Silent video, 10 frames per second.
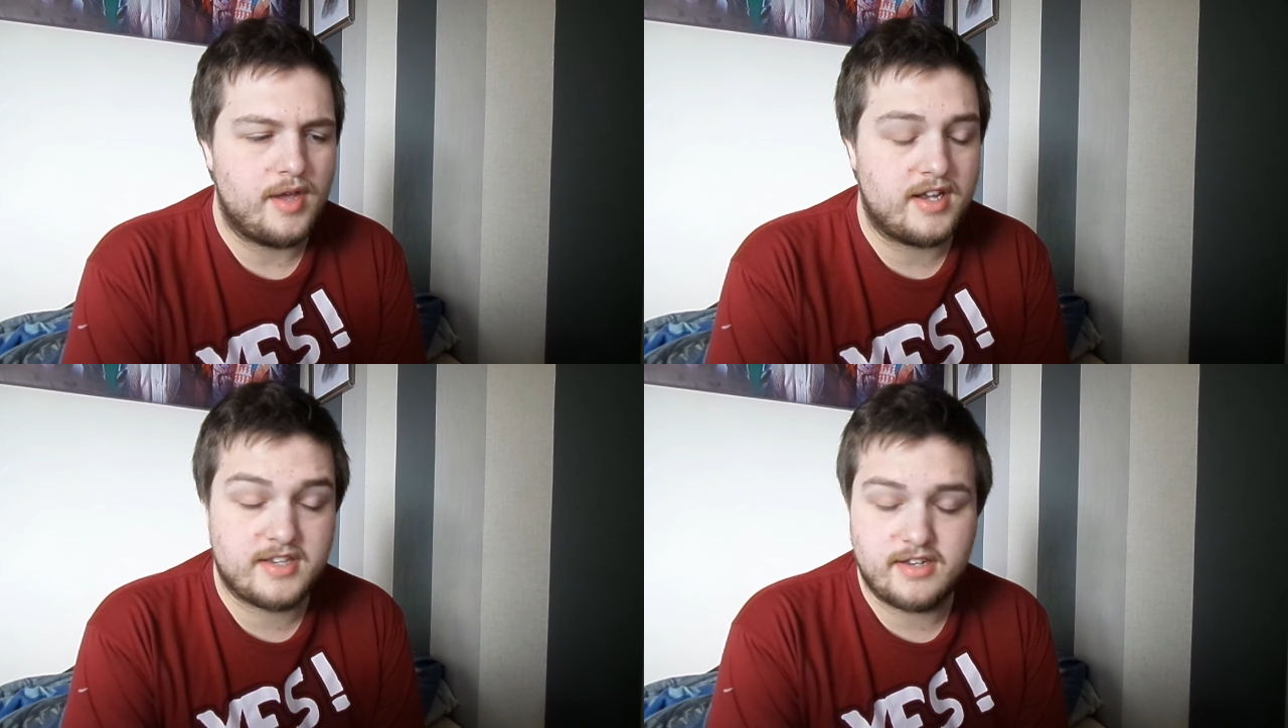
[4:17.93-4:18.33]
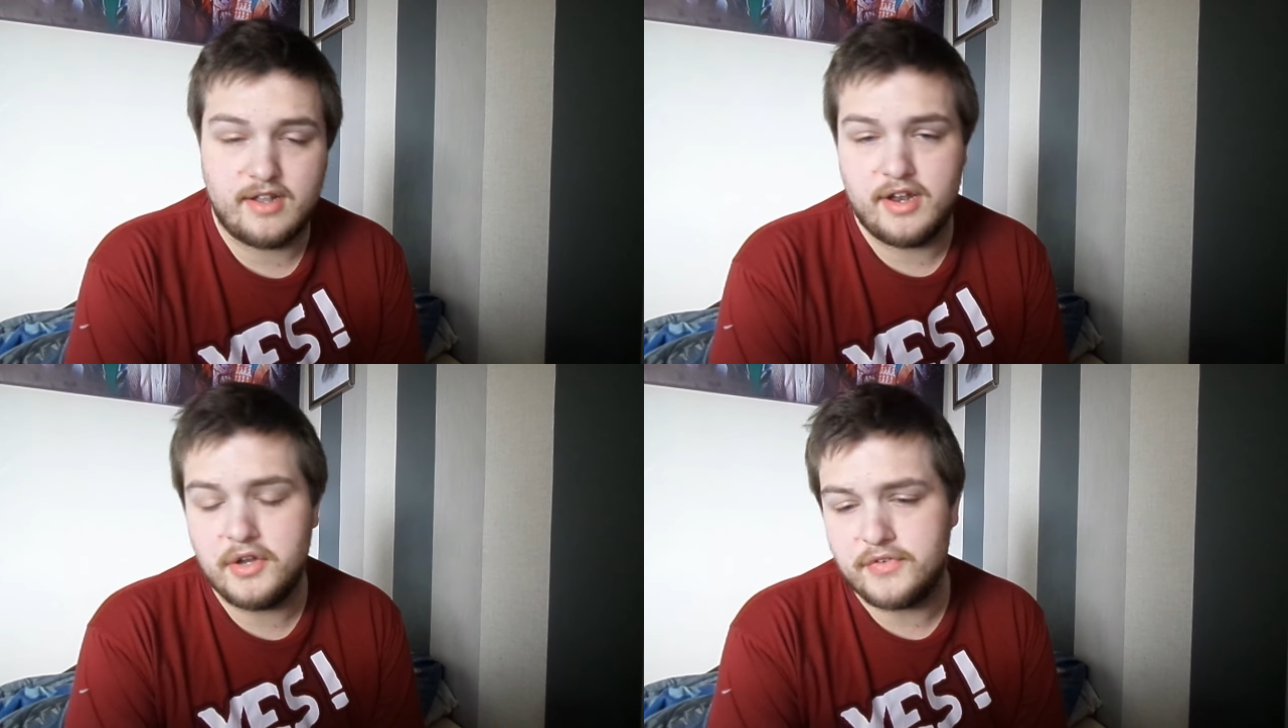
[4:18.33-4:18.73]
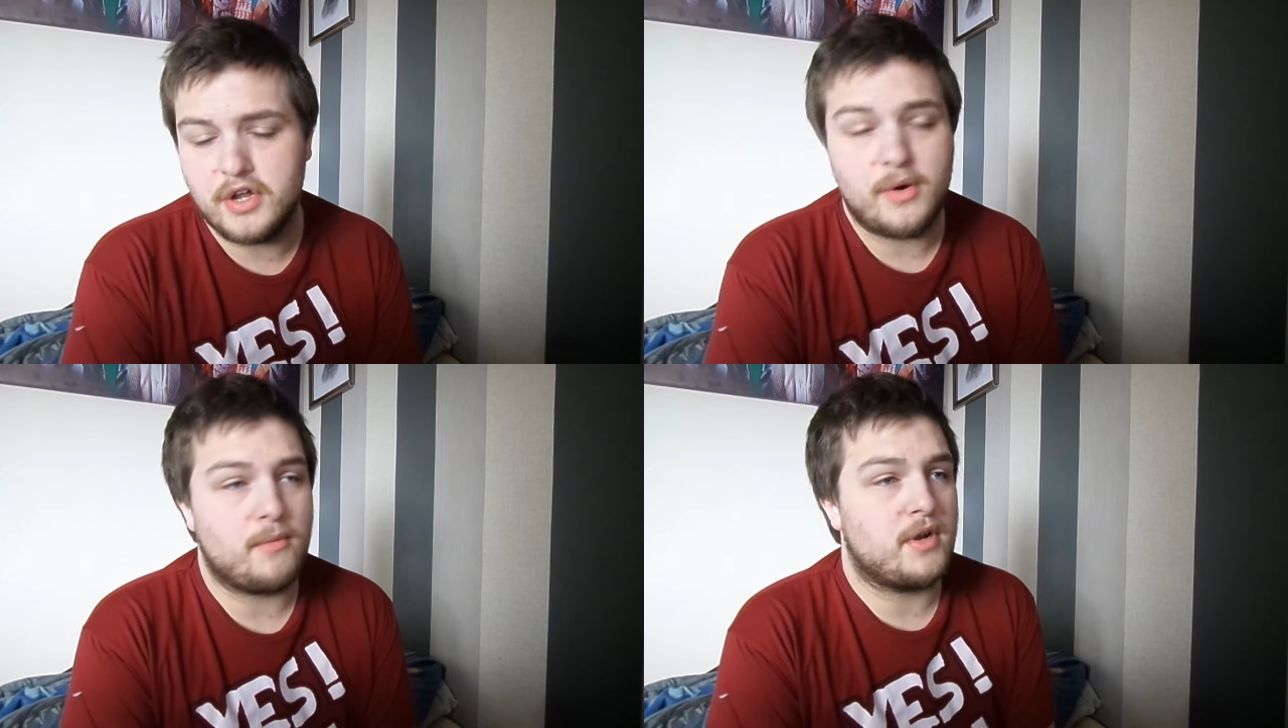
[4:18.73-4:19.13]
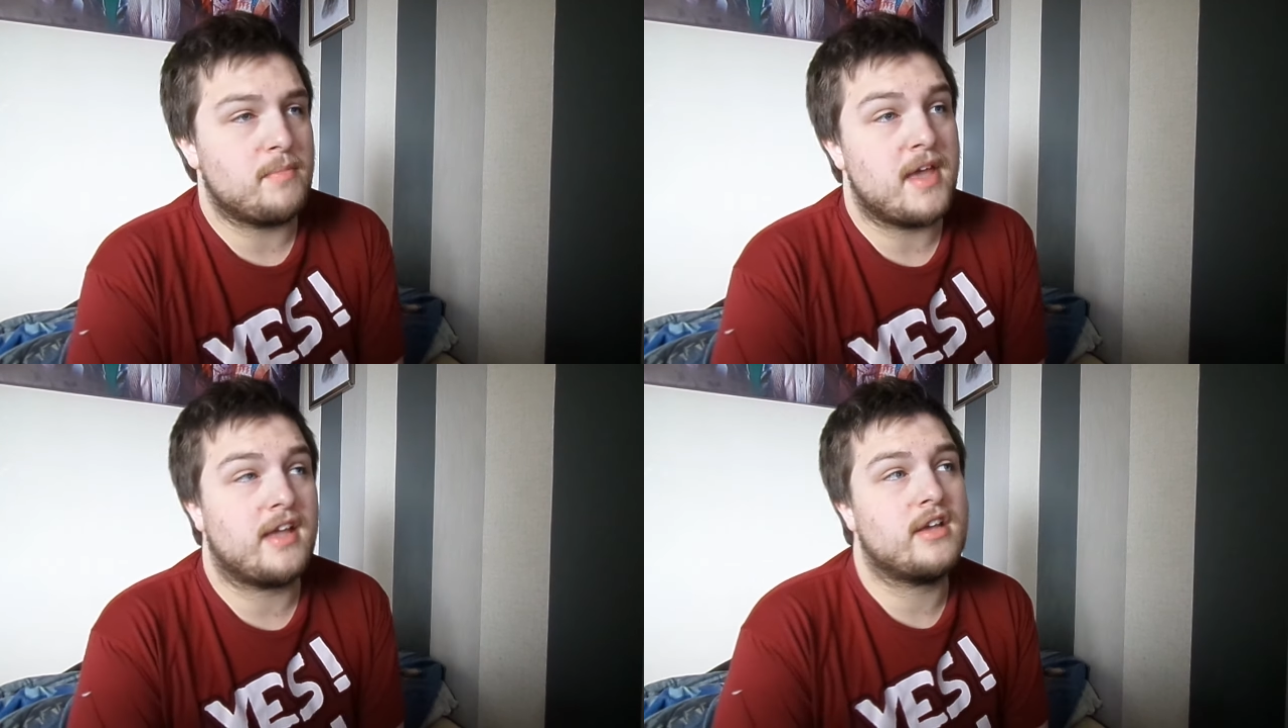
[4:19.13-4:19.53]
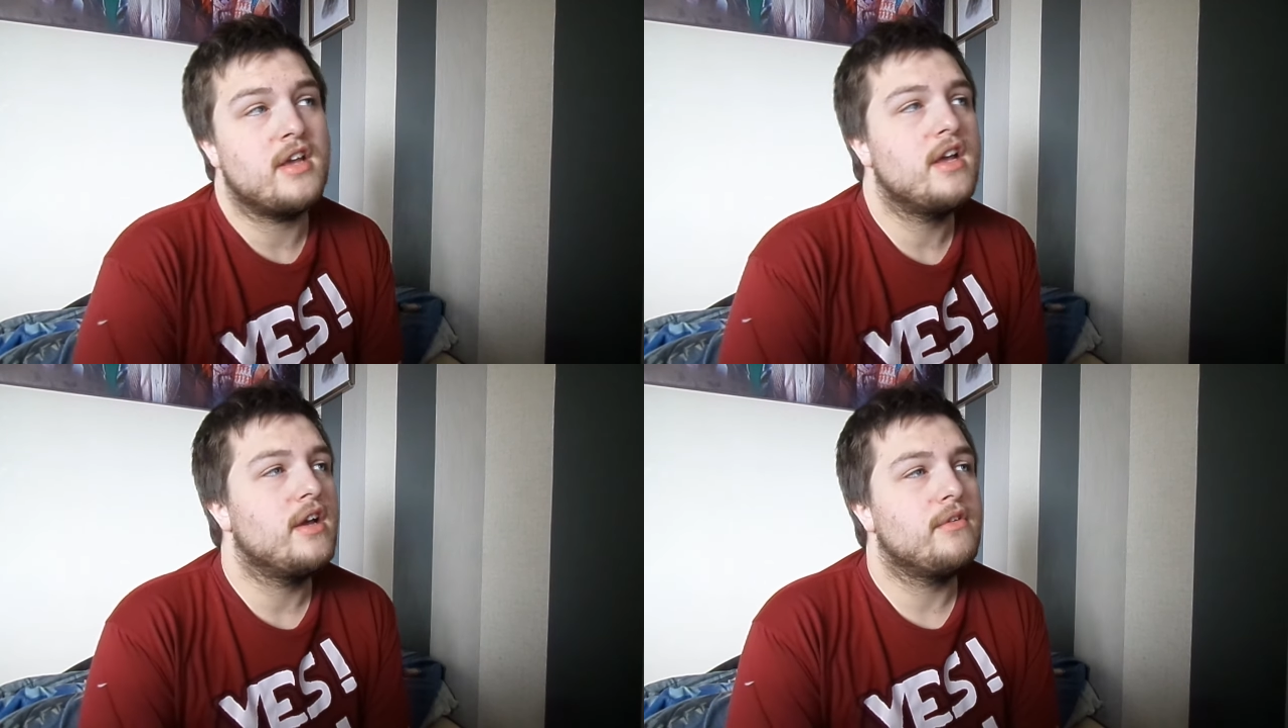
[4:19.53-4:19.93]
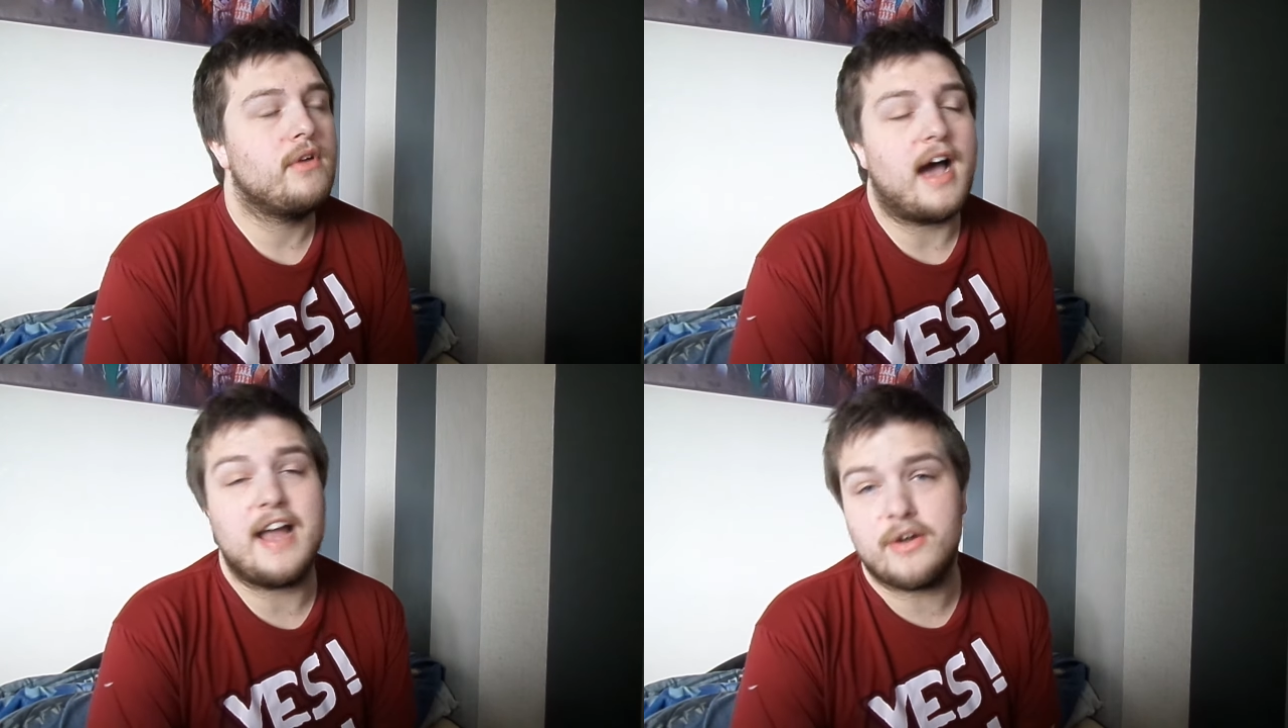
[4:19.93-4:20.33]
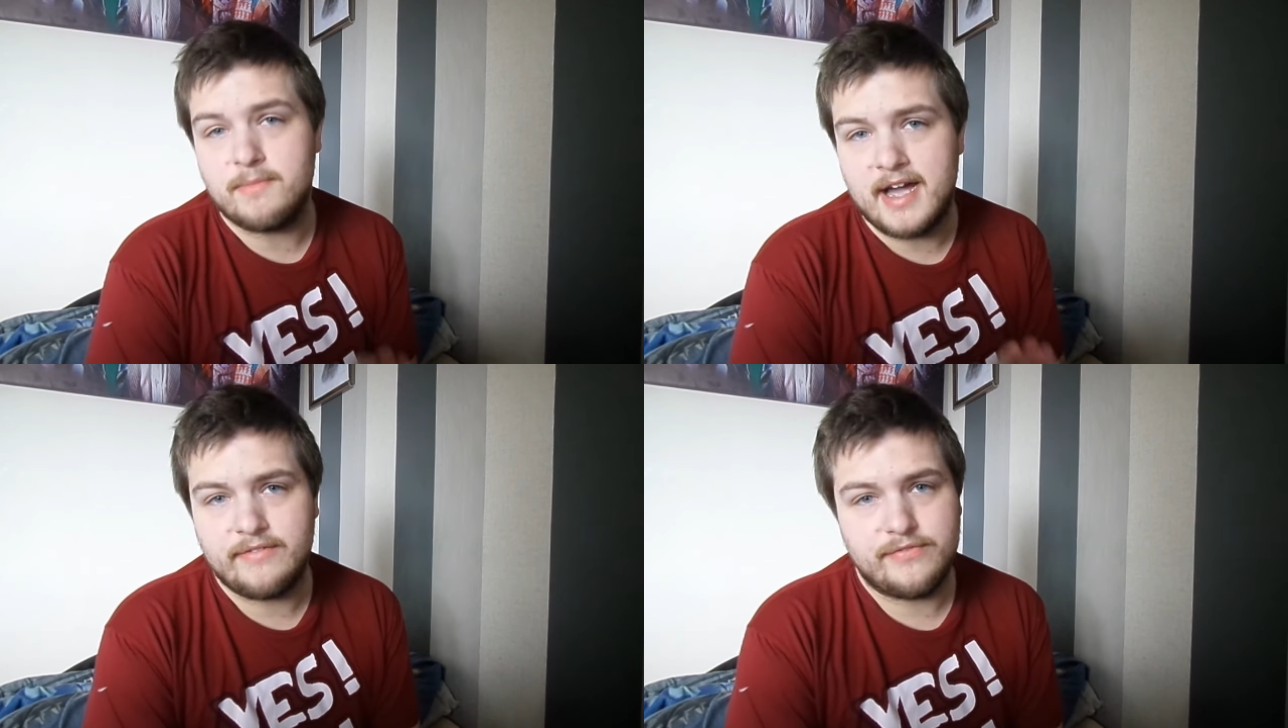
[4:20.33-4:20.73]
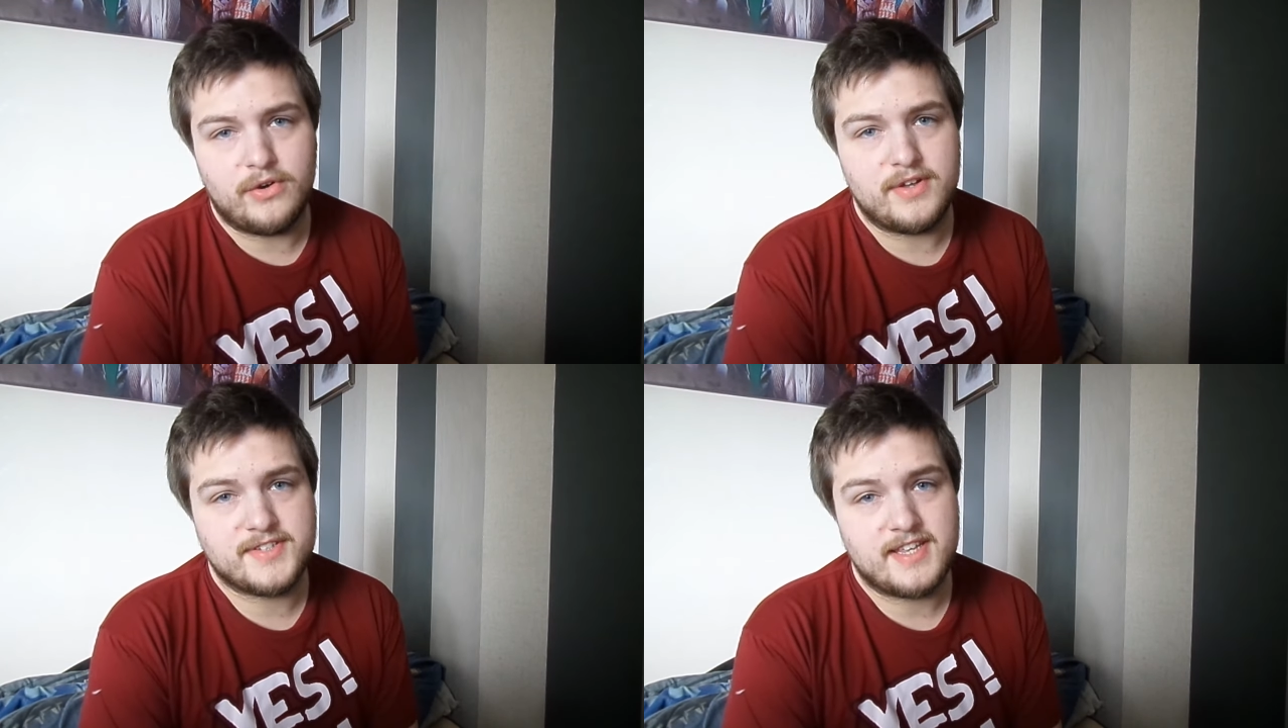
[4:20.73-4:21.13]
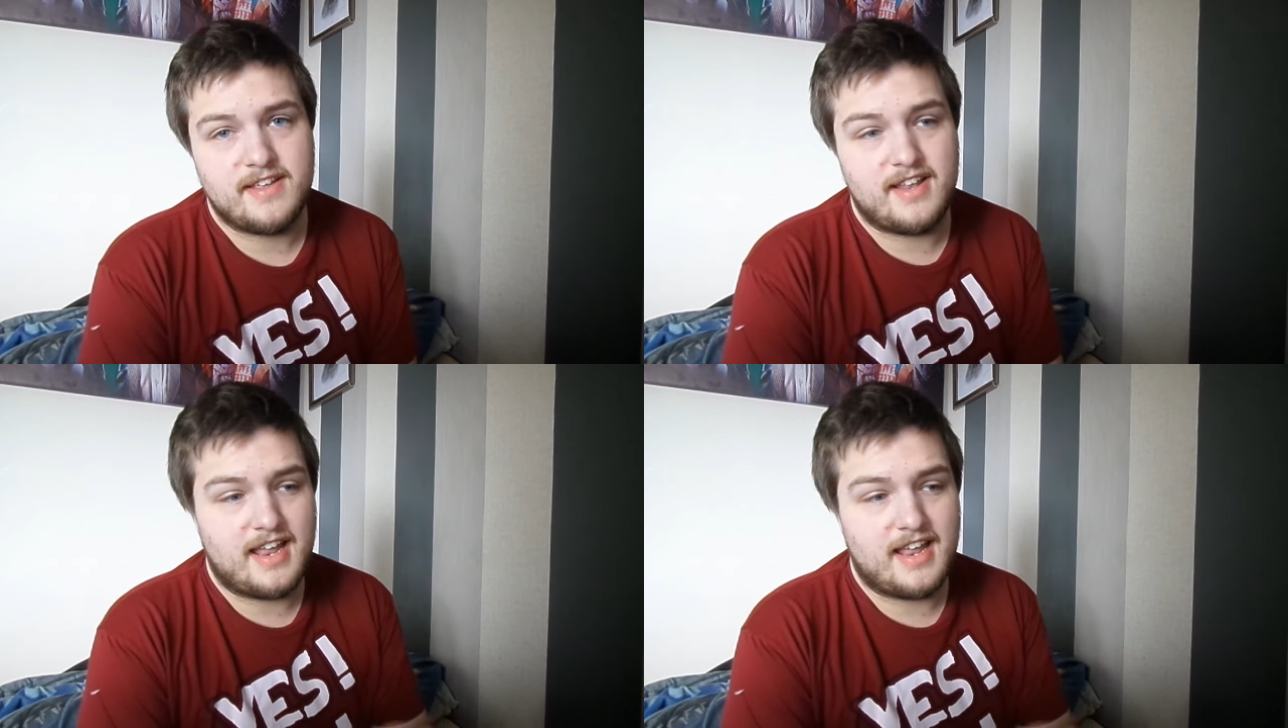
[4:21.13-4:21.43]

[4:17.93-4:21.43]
and another note I want to make, I don't mind Thor's.